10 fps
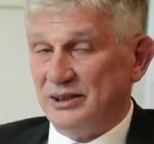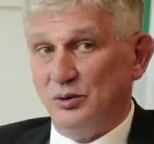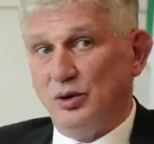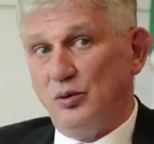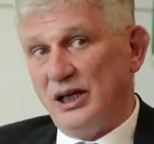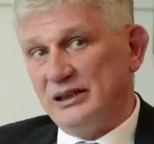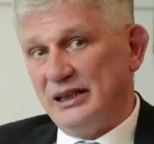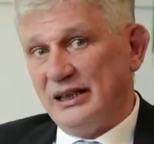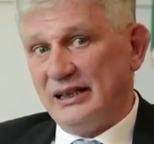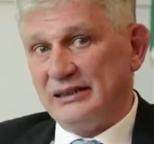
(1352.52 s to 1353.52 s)

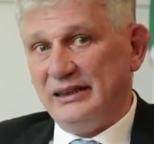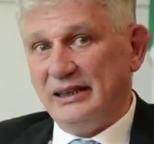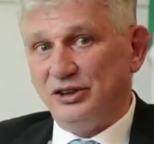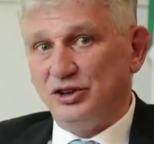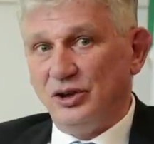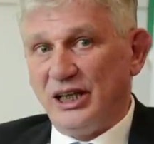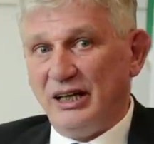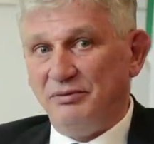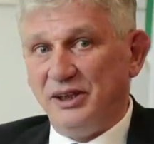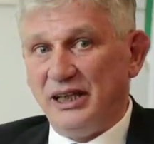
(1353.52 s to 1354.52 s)
Germany
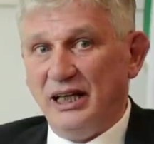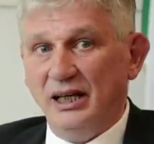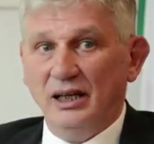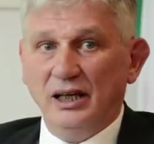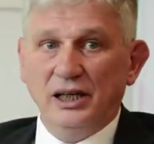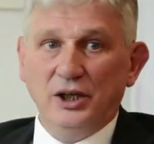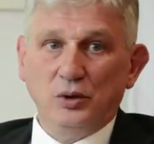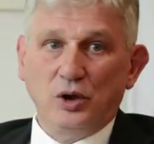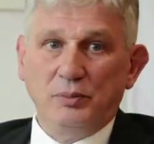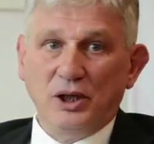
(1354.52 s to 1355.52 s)
still
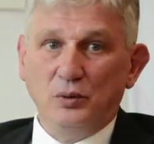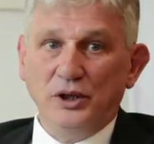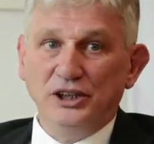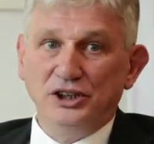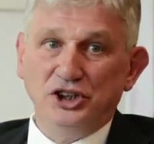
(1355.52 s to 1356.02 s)
is